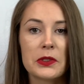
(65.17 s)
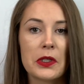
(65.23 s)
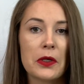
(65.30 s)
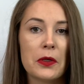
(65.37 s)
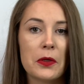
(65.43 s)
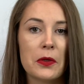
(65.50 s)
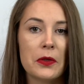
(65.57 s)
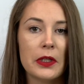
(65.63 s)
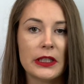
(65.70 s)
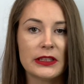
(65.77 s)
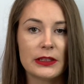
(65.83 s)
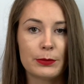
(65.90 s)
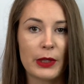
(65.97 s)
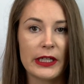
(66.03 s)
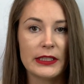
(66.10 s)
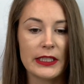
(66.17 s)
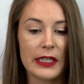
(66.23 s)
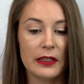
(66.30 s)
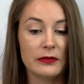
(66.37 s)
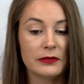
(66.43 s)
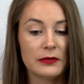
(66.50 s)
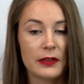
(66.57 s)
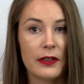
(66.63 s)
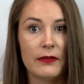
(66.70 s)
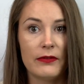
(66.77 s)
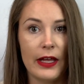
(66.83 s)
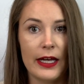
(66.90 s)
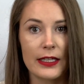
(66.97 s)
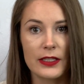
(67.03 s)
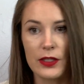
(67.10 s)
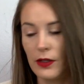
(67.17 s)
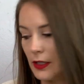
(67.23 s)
so that's the breakdown of that. So